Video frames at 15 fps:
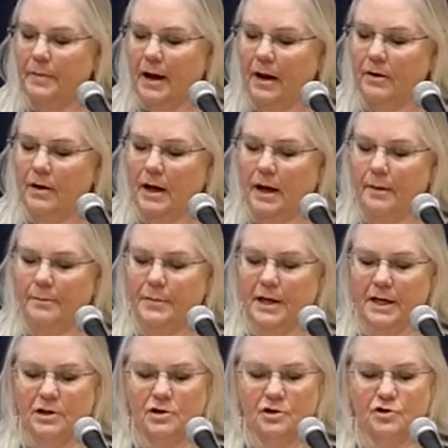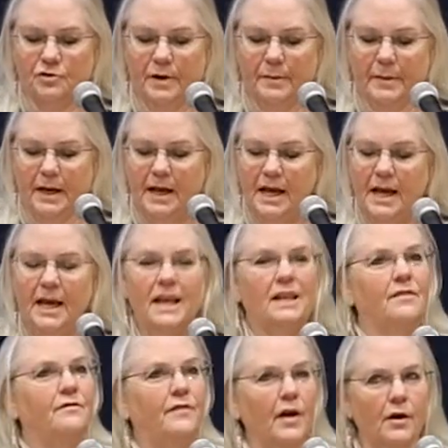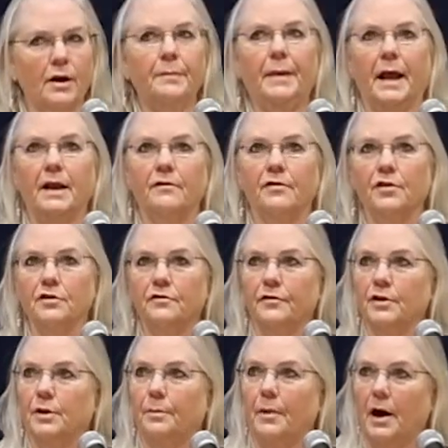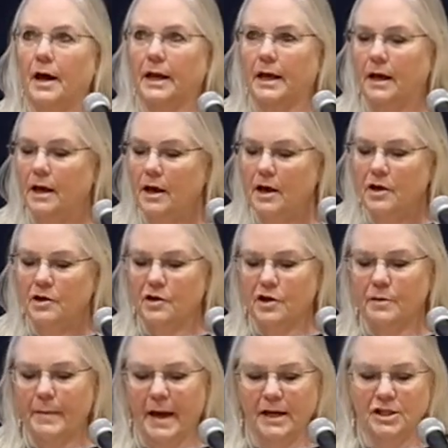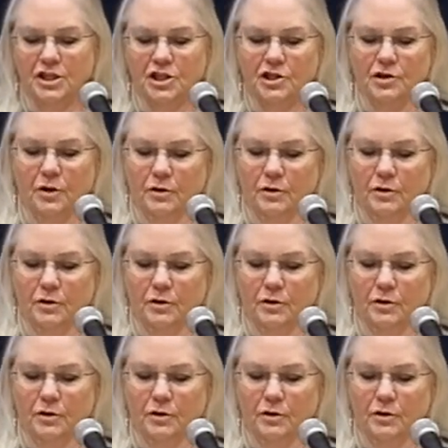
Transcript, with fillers: about uh, get treatment. It's very painful for the body. So this man just